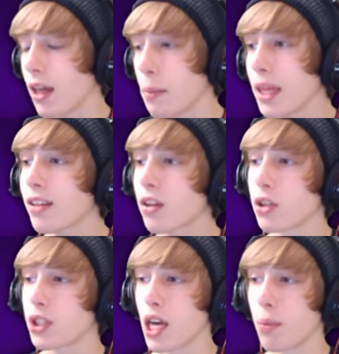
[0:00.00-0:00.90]
I, I mean, that's
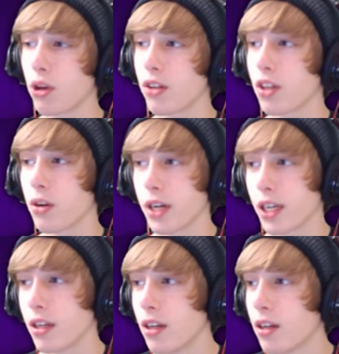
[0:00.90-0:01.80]
understandable
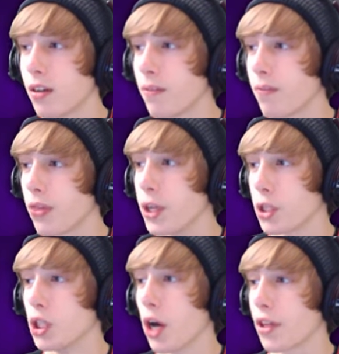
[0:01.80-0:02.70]
considering
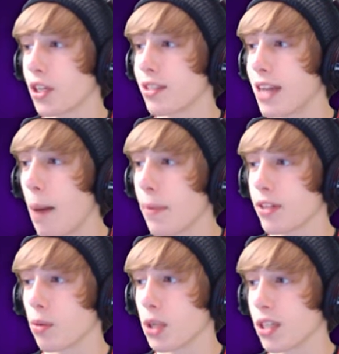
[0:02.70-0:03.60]
there's nothing to stop
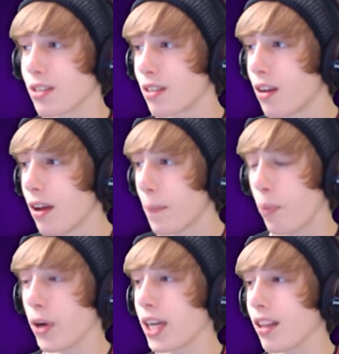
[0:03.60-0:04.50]
us from just
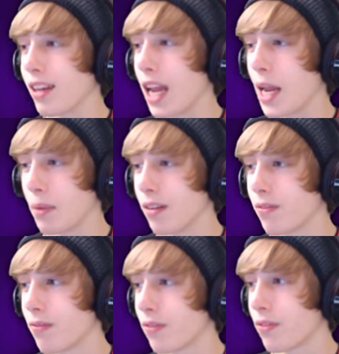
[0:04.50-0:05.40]
breaking the game and
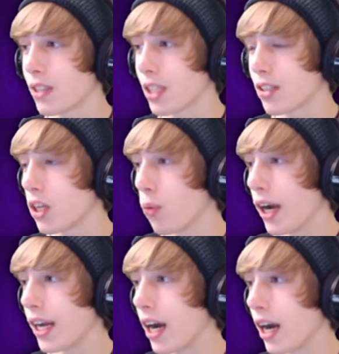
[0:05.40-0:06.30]

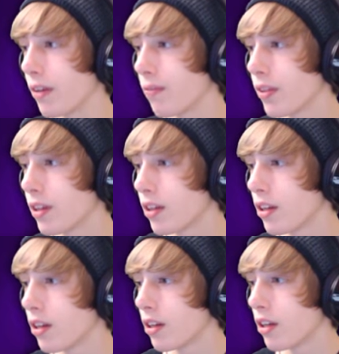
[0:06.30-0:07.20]
continuing on.
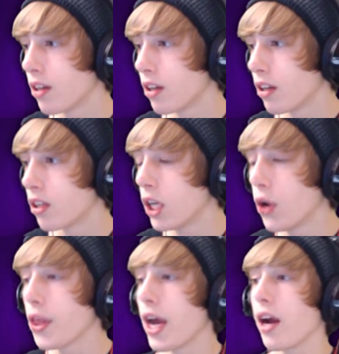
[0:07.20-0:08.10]

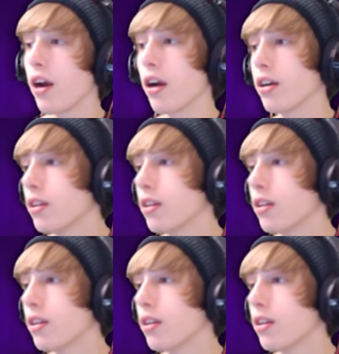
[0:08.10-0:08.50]
You there!